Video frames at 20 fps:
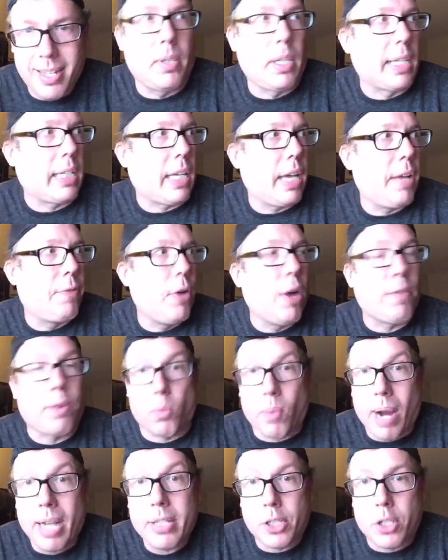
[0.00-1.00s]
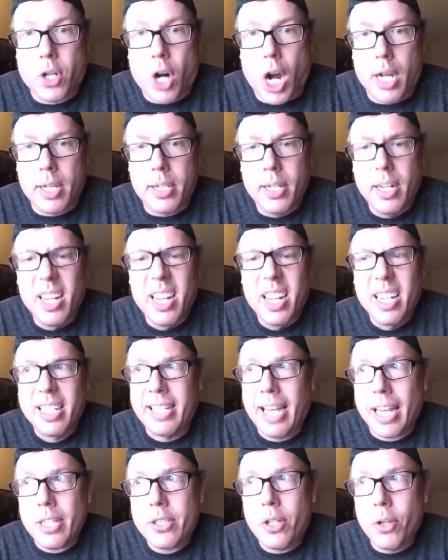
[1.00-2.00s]
Like, if you have a restaurant,
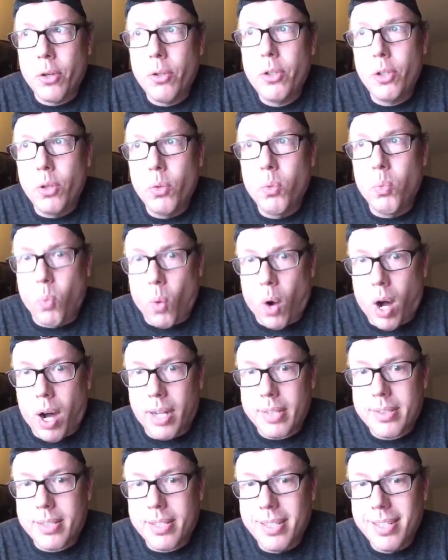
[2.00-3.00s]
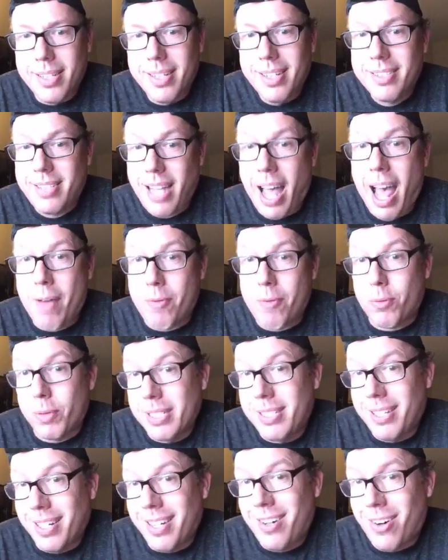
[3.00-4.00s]
guess who you want to have
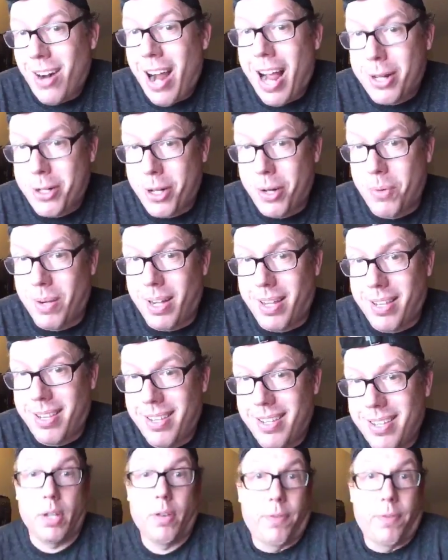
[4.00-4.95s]
recent interaction with?